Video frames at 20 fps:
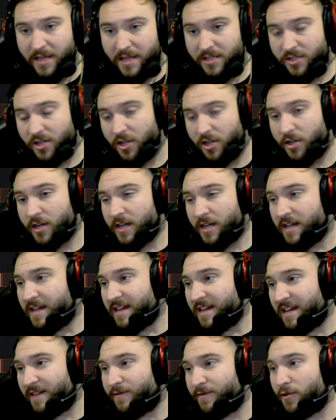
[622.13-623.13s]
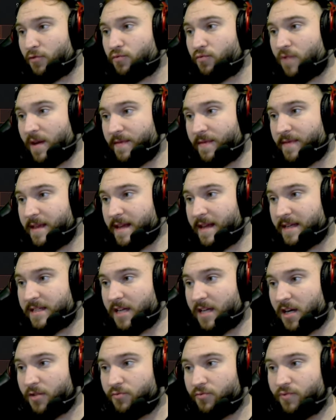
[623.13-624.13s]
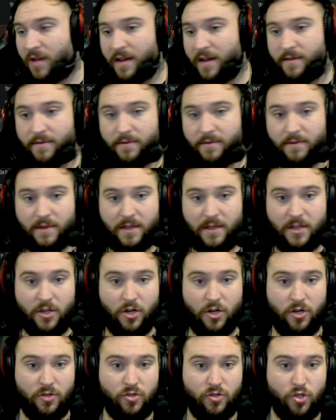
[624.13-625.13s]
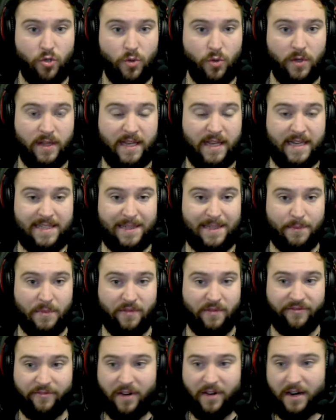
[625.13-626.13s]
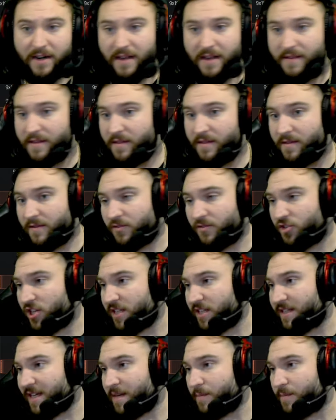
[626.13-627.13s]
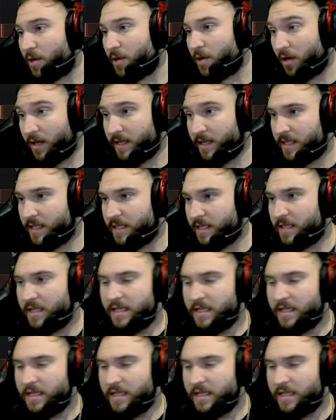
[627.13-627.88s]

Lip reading: So if you run this, I'd run, you know, 2 of these up the front and then the GT behind it.